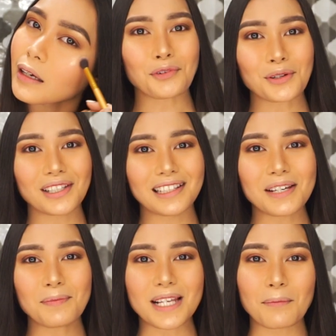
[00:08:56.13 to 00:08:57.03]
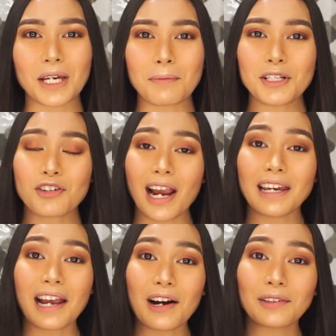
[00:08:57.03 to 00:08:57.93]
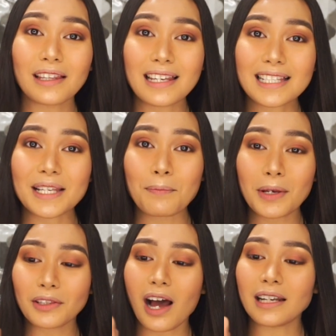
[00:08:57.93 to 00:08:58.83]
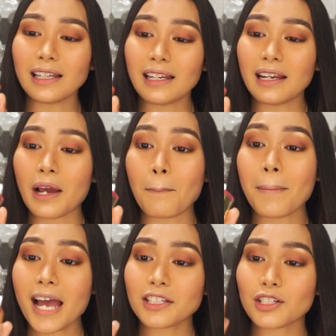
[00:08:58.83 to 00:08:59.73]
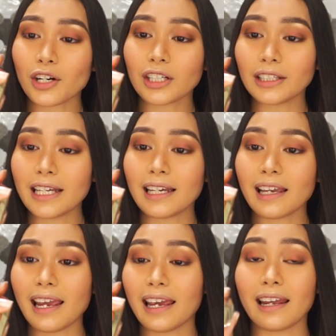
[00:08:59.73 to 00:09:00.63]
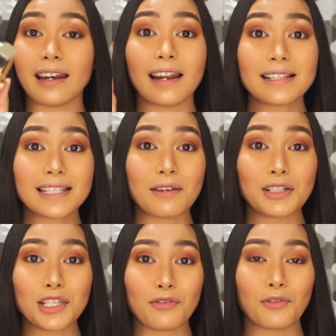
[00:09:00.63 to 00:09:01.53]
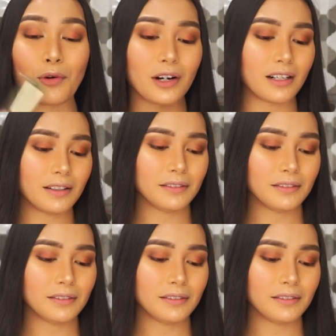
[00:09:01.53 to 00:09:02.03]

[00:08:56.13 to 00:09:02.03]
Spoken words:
For the lips, I'm gonna be trying out this Milani Matte Darling in 74.